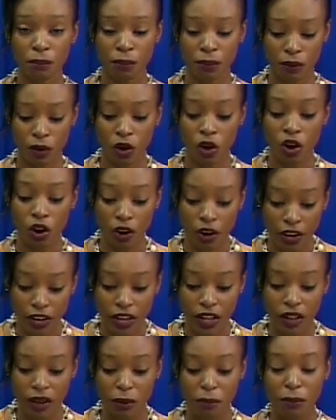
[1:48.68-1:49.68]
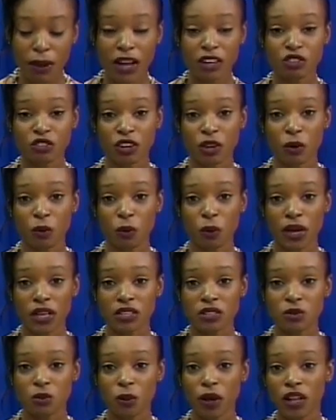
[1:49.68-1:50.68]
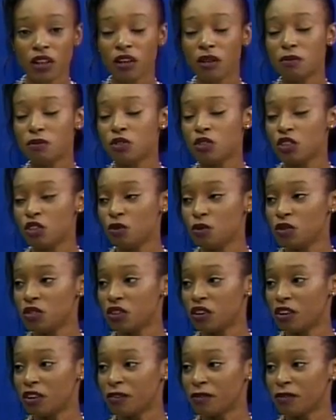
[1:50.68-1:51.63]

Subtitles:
Colonel Patrick West. Welcome to you, sir.